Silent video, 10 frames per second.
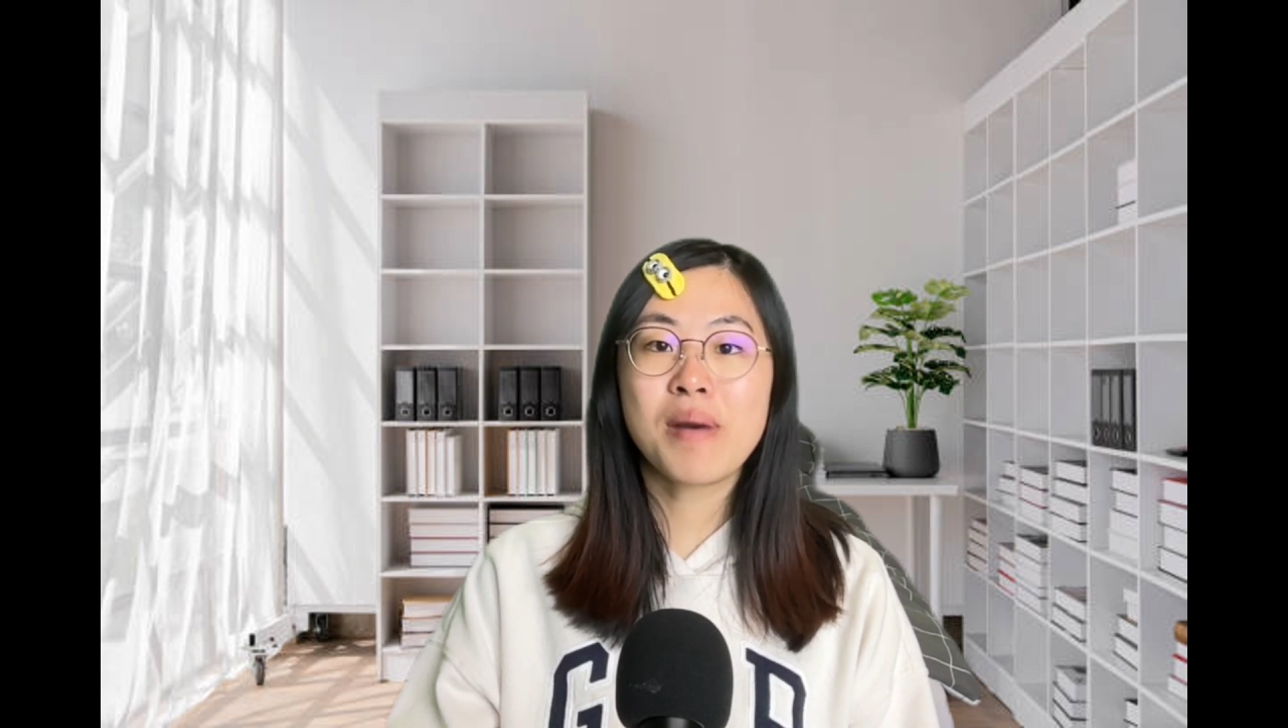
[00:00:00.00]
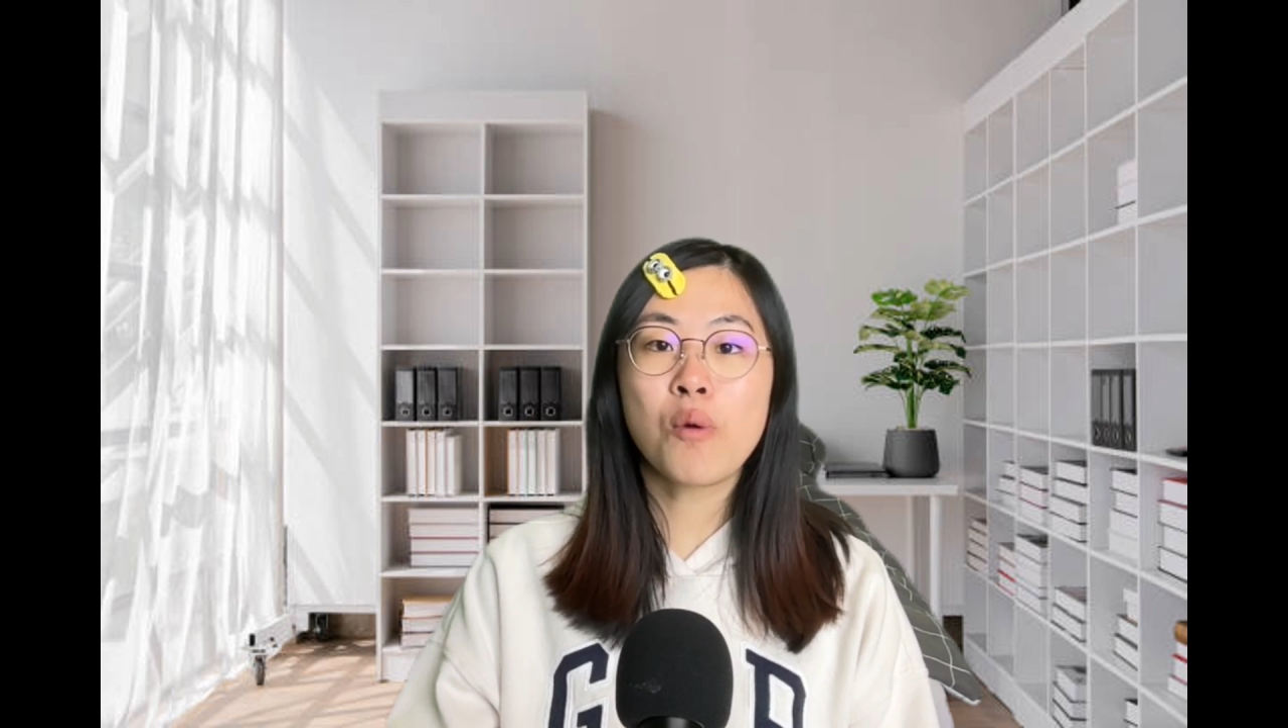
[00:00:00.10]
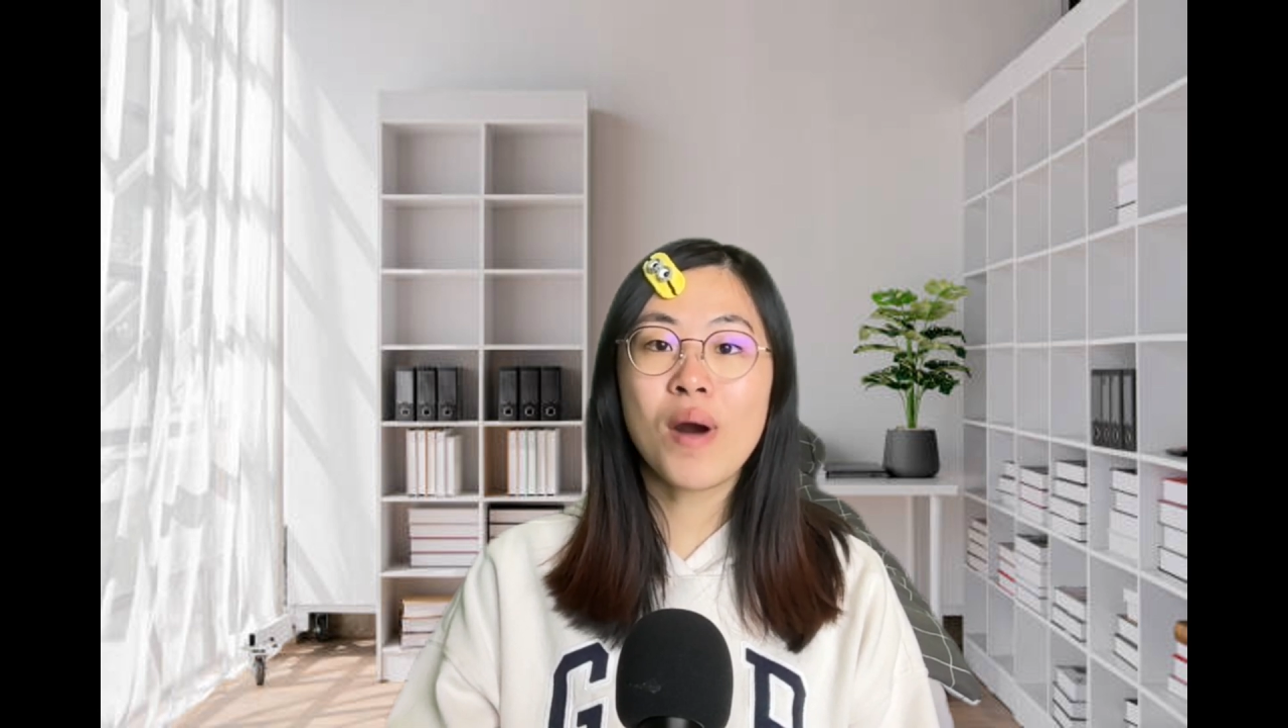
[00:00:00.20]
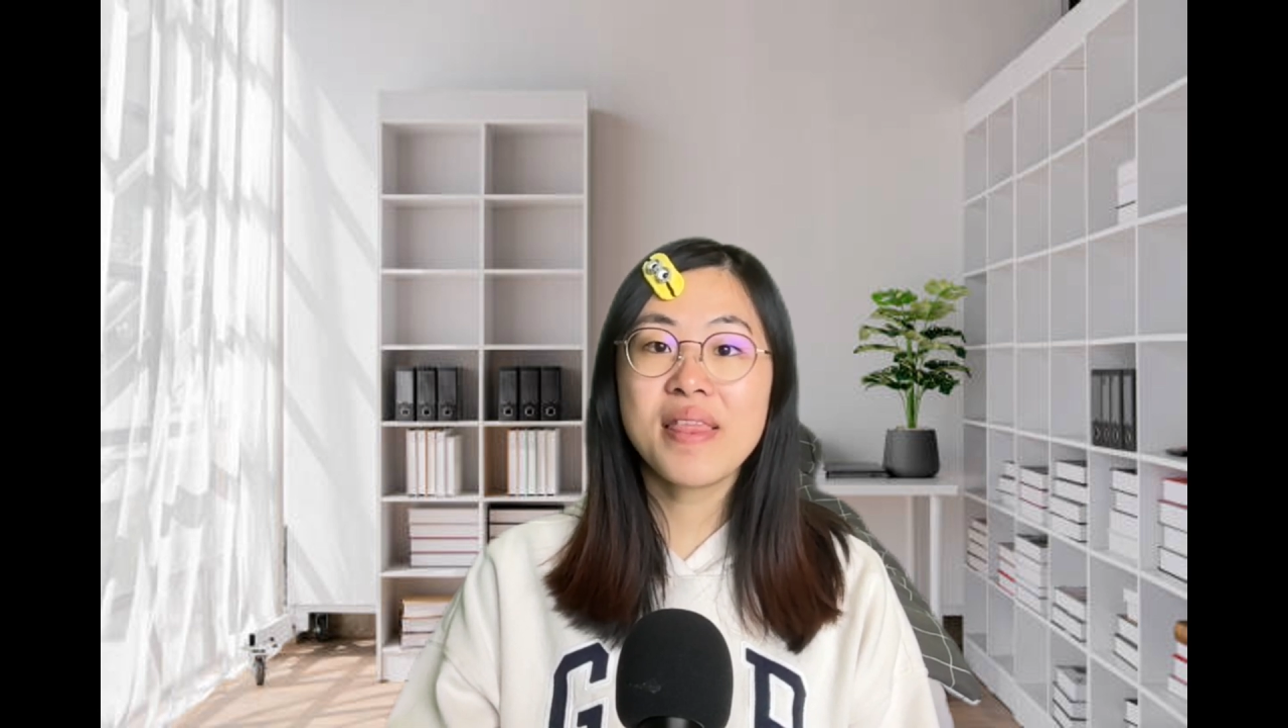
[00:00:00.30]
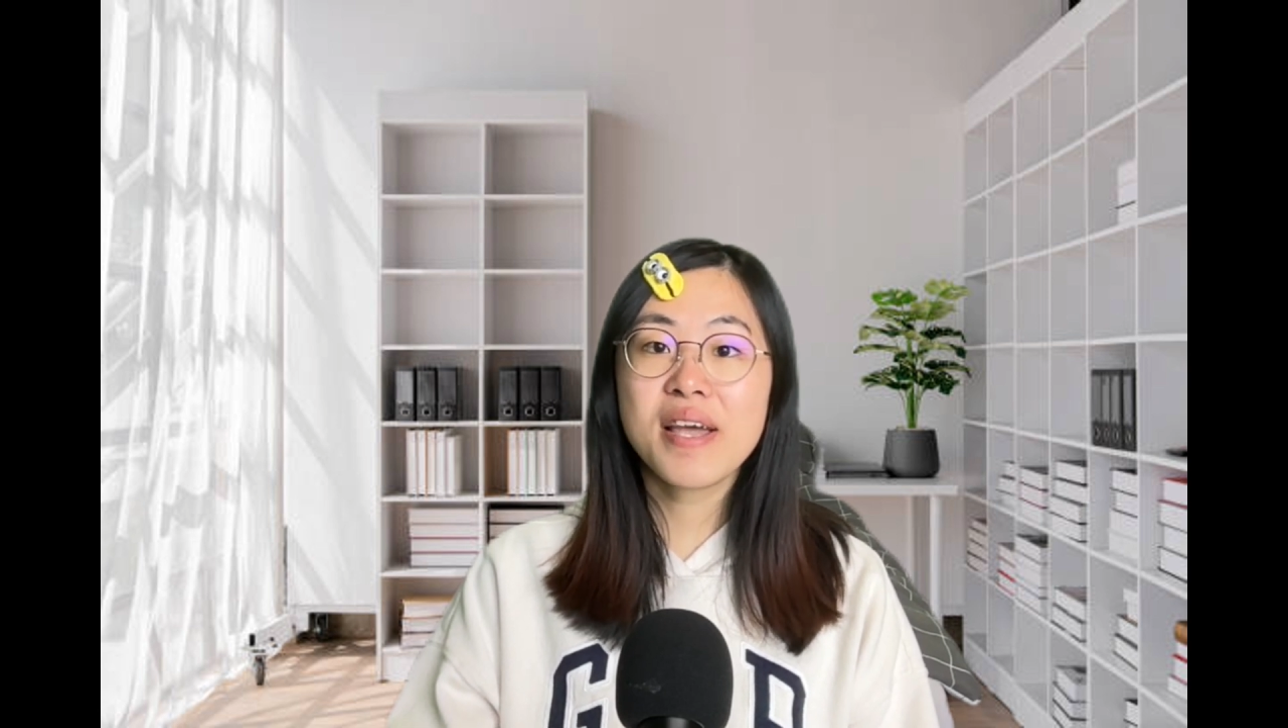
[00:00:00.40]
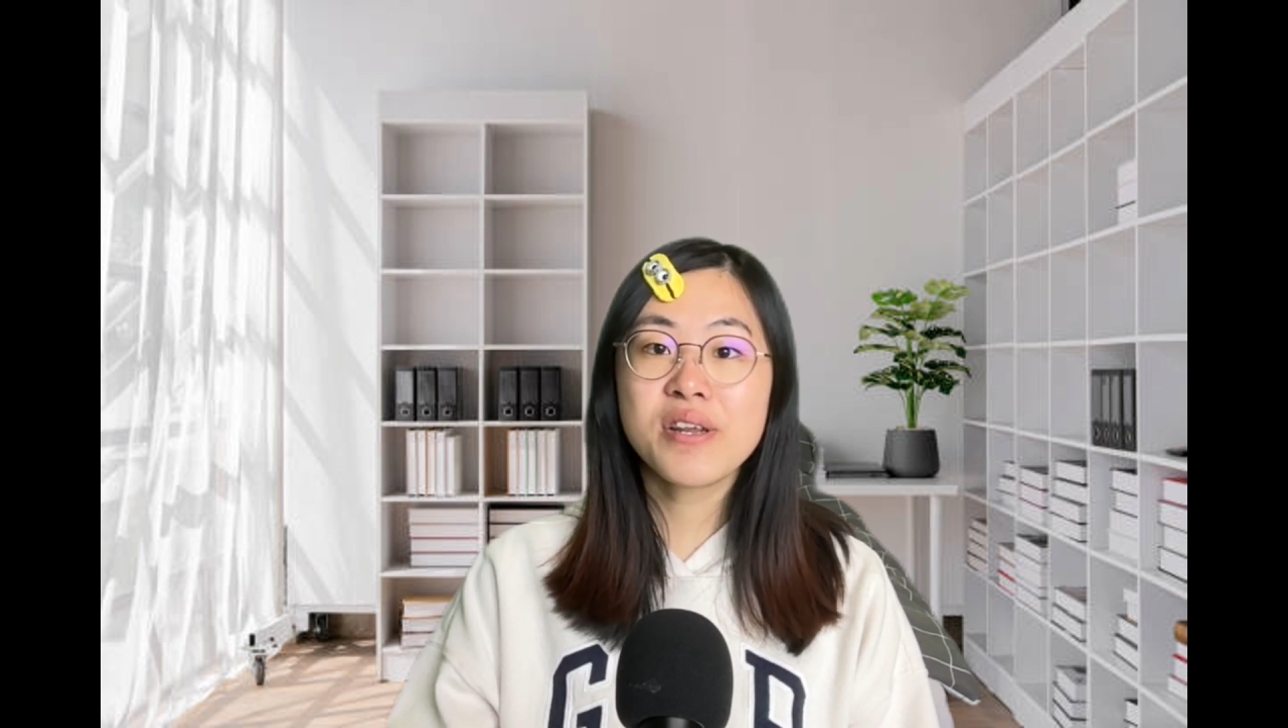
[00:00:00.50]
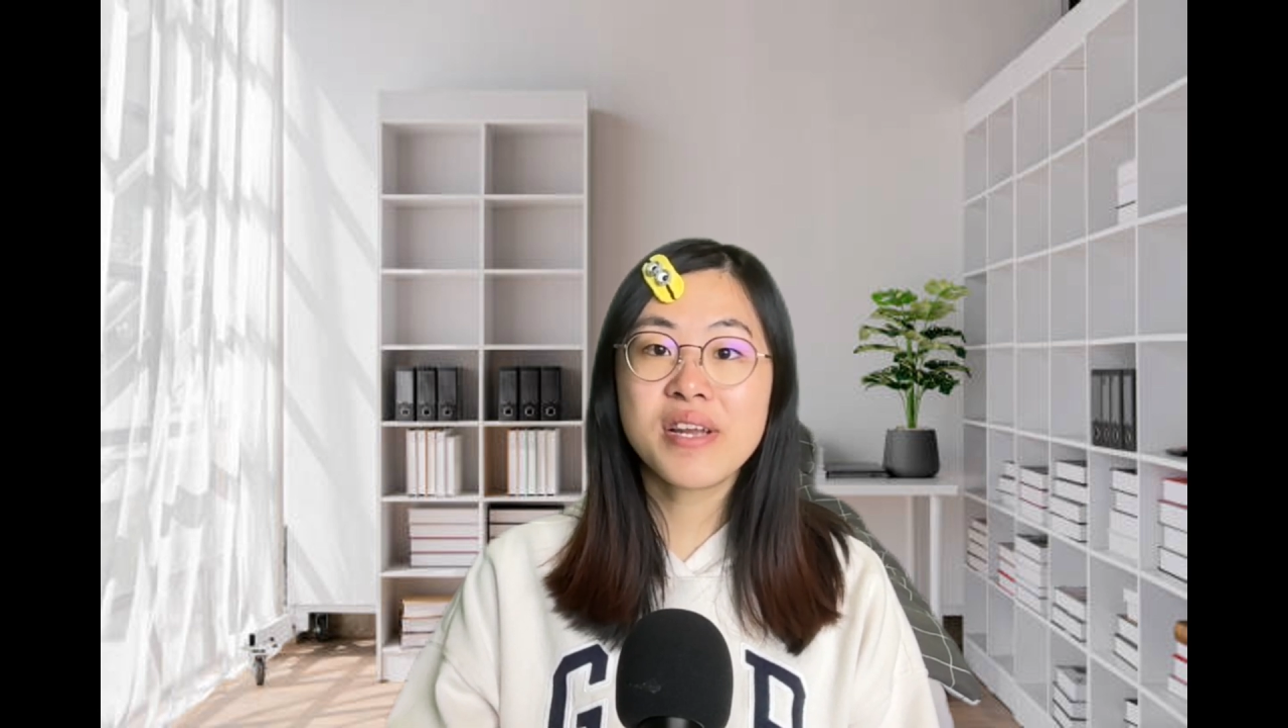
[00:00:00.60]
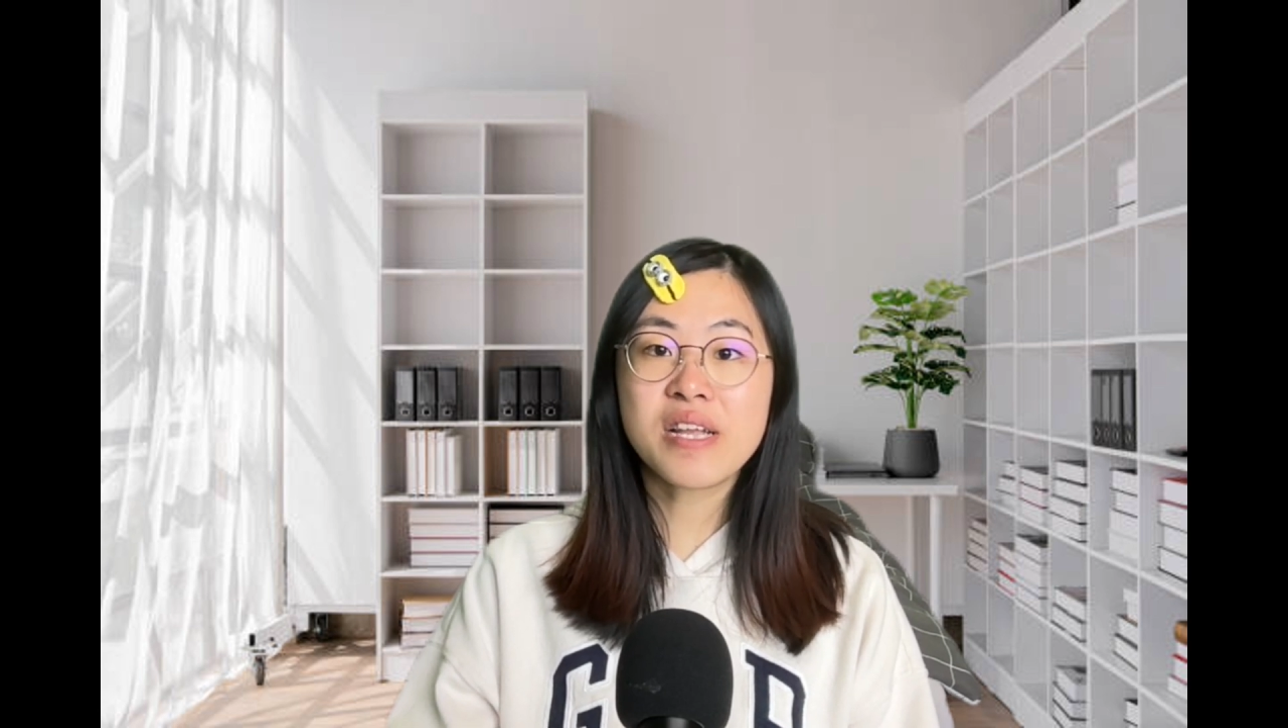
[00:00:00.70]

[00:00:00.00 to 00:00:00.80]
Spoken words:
my one-liner